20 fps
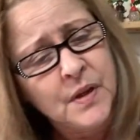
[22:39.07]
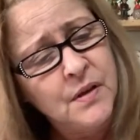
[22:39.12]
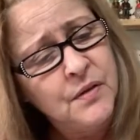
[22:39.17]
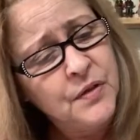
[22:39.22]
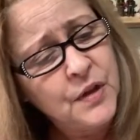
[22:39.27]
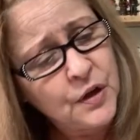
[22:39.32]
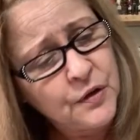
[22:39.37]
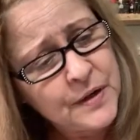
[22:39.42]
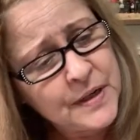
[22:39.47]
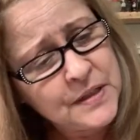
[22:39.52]

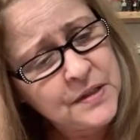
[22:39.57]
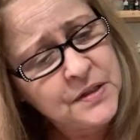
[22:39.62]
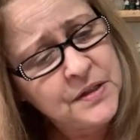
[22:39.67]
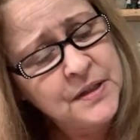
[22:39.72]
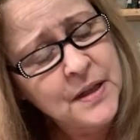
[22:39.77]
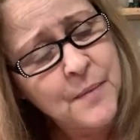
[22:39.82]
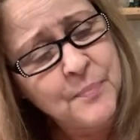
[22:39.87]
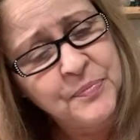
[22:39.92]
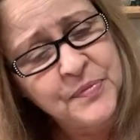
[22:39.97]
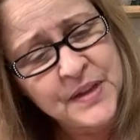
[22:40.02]
There is
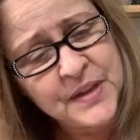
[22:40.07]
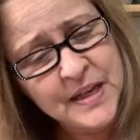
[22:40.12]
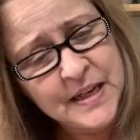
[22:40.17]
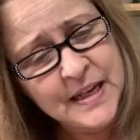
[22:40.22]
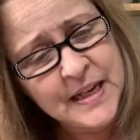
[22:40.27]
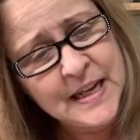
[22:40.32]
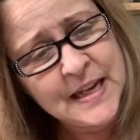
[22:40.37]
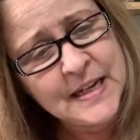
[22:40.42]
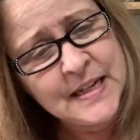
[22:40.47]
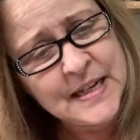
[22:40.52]
something
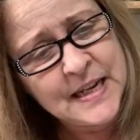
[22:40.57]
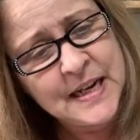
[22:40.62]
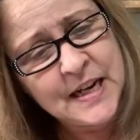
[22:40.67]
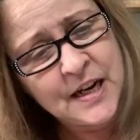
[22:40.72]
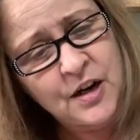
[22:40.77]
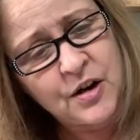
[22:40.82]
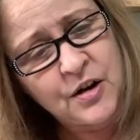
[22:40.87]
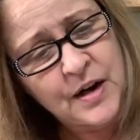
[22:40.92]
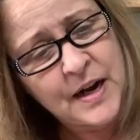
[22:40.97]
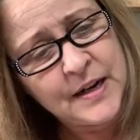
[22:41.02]
in
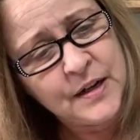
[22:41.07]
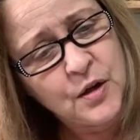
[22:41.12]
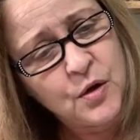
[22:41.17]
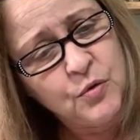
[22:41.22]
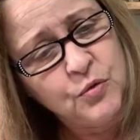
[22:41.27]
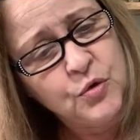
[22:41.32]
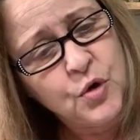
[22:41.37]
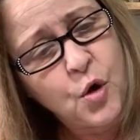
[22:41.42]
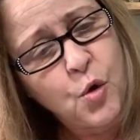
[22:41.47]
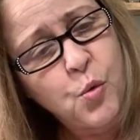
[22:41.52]
here. I
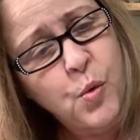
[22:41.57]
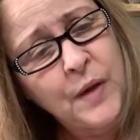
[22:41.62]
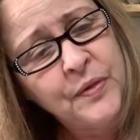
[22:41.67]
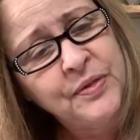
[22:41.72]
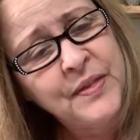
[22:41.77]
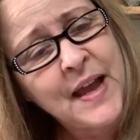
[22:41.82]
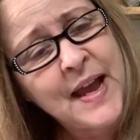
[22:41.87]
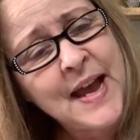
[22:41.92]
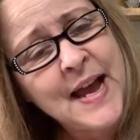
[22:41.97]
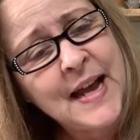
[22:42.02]
don't know what
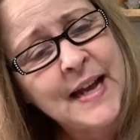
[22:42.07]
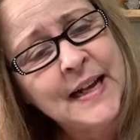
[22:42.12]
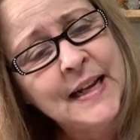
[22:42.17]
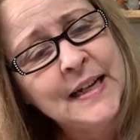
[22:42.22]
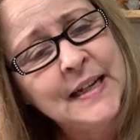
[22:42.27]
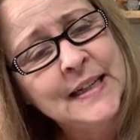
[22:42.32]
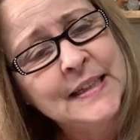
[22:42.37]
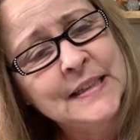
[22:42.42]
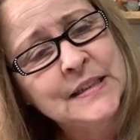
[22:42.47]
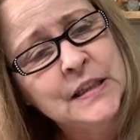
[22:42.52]
the heck it
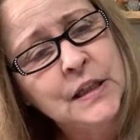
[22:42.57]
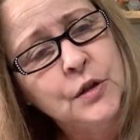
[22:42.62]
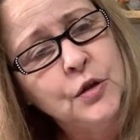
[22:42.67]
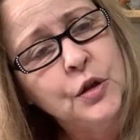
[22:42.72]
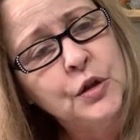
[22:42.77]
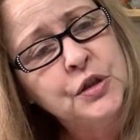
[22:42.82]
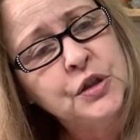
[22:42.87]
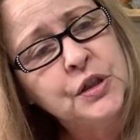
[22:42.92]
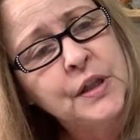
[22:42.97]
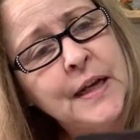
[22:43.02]
is. It
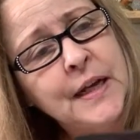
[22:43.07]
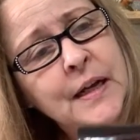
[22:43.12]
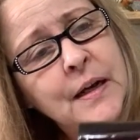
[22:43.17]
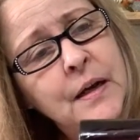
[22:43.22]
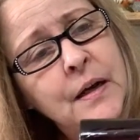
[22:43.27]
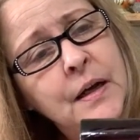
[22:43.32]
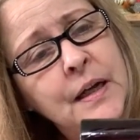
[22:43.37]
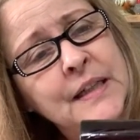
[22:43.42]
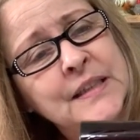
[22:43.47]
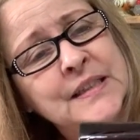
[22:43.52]
looks like
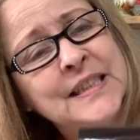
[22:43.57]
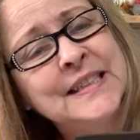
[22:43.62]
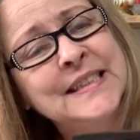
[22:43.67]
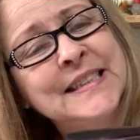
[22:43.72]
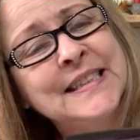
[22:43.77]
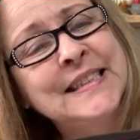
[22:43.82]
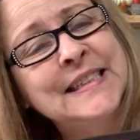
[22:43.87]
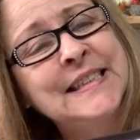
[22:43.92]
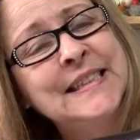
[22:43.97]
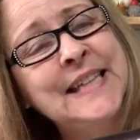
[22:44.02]
a, it's a
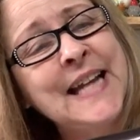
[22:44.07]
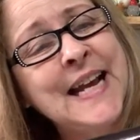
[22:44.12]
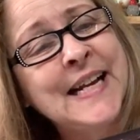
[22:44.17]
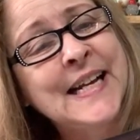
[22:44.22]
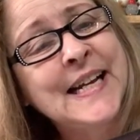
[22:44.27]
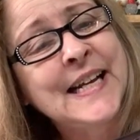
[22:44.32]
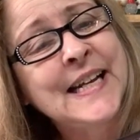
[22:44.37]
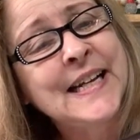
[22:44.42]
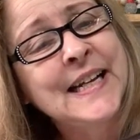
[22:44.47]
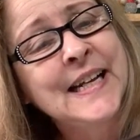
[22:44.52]

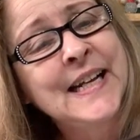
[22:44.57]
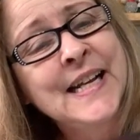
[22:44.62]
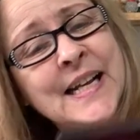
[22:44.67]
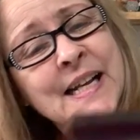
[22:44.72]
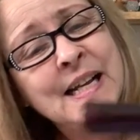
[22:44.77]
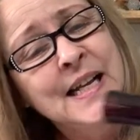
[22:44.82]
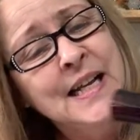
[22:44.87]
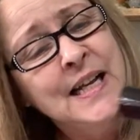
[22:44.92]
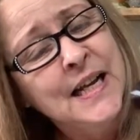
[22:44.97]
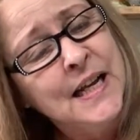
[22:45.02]
stick.
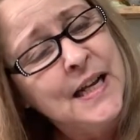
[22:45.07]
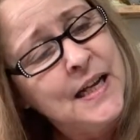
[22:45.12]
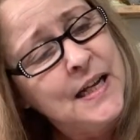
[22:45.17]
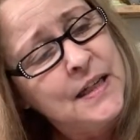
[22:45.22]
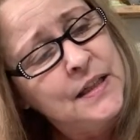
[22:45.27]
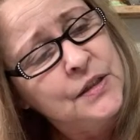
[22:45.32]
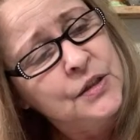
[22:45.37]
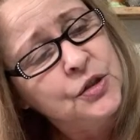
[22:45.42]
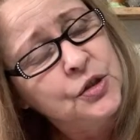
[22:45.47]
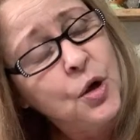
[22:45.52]

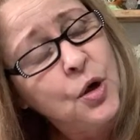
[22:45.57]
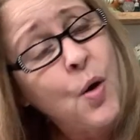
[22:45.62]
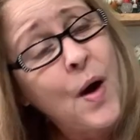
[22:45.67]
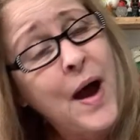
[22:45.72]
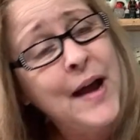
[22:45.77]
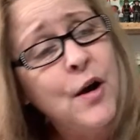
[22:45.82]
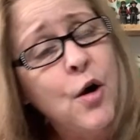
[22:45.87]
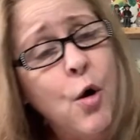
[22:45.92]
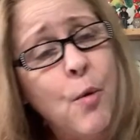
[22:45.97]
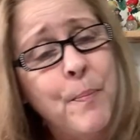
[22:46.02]
So
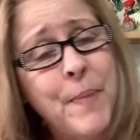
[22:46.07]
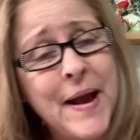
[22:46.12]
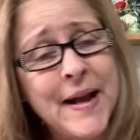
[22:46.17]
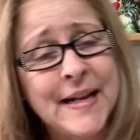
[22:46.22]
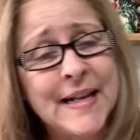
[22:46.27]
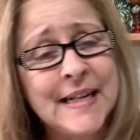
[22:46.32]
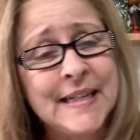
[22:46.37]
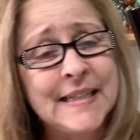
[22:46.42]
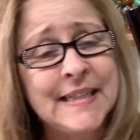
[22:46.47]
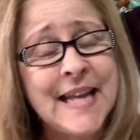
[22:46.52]
I hope I
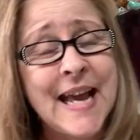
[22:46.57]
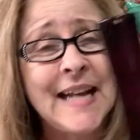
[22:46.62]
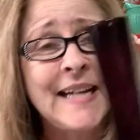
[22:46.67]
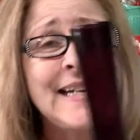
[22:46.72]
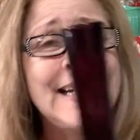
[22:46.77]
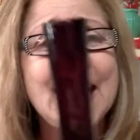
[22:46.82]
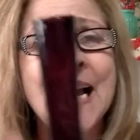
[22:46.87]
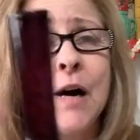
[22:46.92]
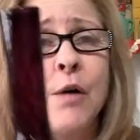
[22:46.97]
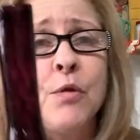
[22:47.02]
can get
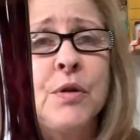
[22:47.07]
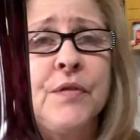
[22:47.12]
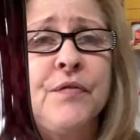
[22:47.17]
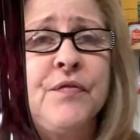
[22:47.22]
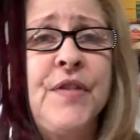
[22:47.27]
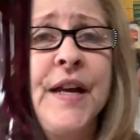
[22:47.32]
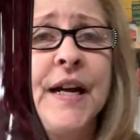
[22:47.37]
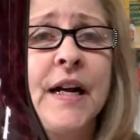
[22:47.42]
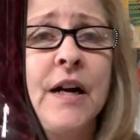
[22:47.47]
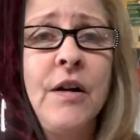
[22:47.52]
it out of
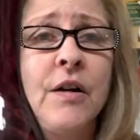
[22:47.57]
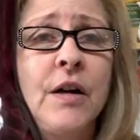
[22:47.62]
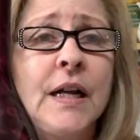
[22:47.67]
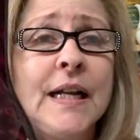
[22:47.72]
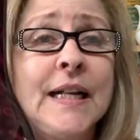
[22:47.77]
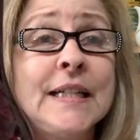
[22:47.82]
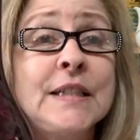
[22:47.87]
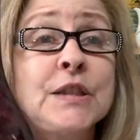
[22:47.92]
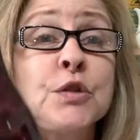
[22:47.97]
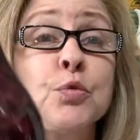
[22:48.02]
there.
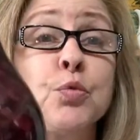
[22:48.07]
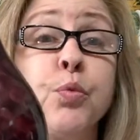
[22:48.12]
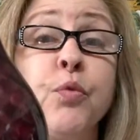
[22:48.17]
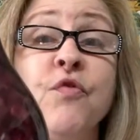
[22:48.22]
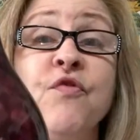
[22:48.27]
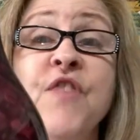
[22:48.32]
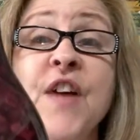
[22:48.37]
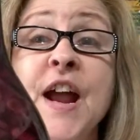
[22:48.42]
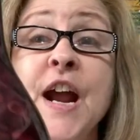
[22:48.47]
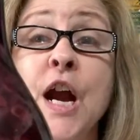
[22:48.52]
It's
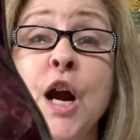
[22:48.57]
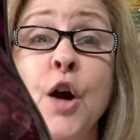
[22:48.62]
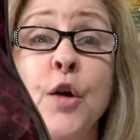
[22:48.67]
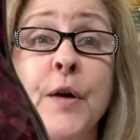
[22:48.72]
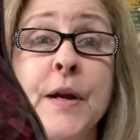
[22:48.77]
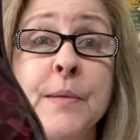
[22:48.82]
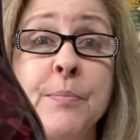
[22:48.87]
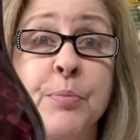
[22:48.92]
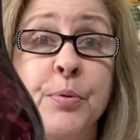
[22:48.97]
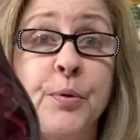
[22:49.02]

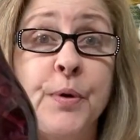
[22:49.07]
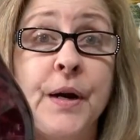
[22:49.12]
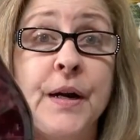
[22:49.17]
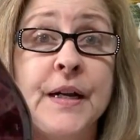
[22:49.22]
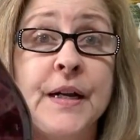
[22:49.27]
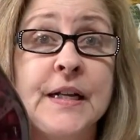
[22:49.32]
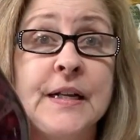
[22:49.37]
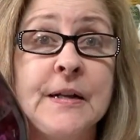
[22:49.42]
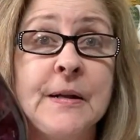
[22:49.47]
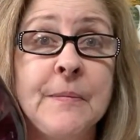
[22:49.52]
very
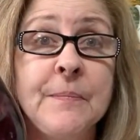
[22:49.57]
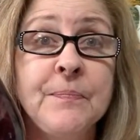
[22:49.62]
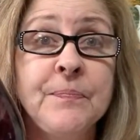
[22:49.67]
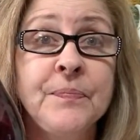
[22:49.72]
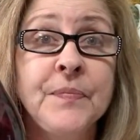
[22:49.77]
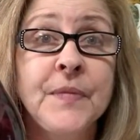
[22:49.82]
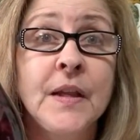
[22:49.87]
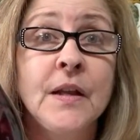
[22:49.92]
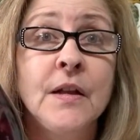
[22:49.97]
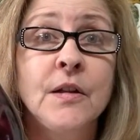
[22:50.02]
pretty.
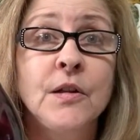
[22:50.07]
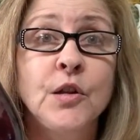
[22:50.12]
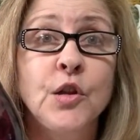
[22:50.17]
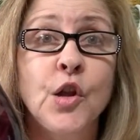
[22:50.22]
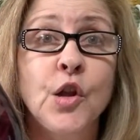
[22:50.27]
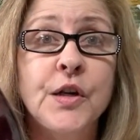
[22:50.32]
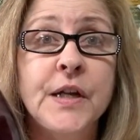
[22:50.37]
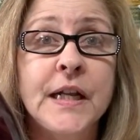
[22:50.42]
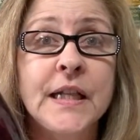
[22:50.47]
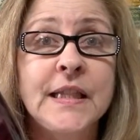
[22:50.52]

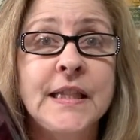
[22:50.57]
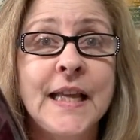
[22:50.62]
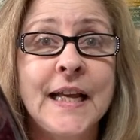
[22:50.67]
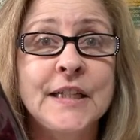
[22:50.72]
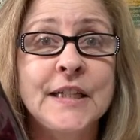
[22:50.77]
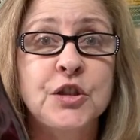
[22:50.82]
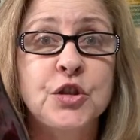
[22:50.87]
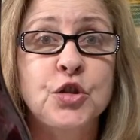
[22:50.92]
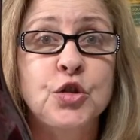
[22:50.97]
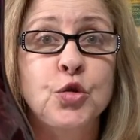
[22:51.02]
Look at
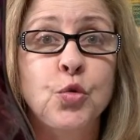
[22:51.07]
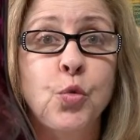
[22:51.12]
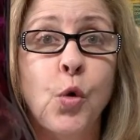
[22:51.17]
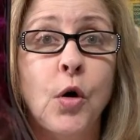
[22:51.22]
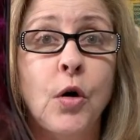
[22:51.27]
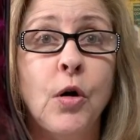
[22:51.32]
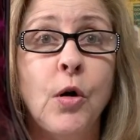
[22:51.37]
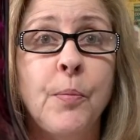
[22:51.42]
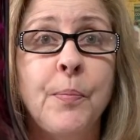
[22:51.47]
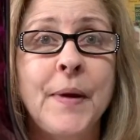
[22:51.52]
that
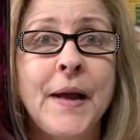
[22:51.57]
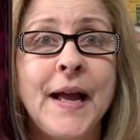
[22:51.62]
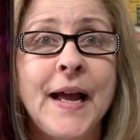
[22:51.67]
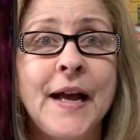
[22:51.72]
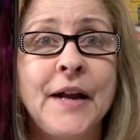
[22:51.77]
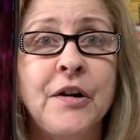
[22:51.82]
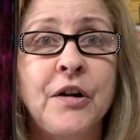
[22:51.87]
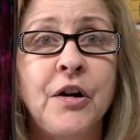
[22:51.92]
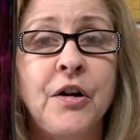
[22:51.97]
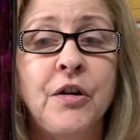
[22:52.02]
swirl
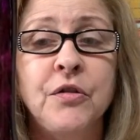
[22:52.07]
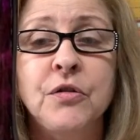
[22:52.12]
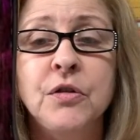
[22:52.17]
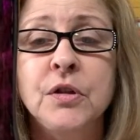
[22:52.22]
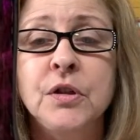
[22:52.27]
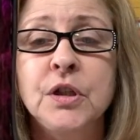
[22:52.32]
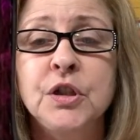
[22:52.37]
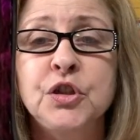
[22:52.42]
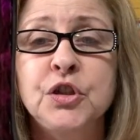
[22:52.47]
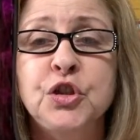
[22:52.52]
pattern.
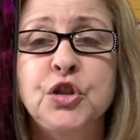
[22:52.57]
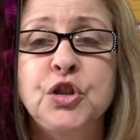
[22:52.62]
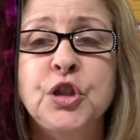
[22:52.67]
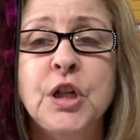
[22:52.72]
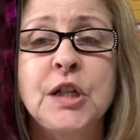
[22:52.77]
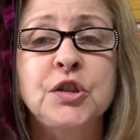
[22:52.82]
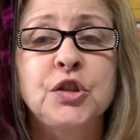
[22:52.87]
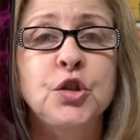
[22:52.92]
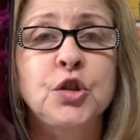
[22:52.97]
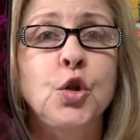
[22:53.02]
It's
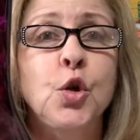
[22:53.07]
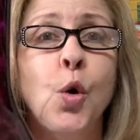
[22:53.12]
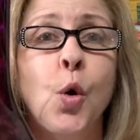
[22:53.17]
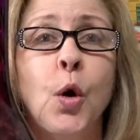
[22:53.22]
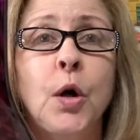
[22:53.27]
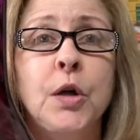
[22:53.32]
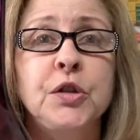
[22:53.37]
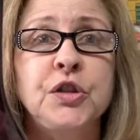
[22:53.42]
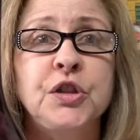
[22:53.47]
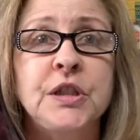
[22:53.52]
just
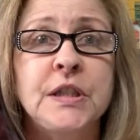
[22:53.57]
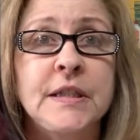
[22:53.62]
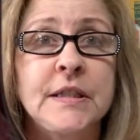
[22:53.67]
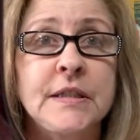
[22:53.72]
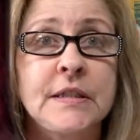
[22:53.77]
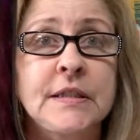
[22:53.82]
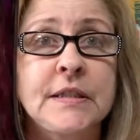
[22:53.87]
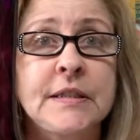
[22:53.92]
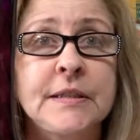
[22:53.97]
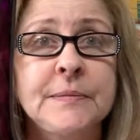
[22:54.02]

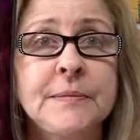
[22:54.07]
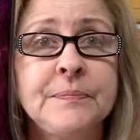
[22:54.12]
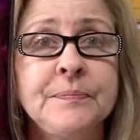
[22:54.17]
gorgeous.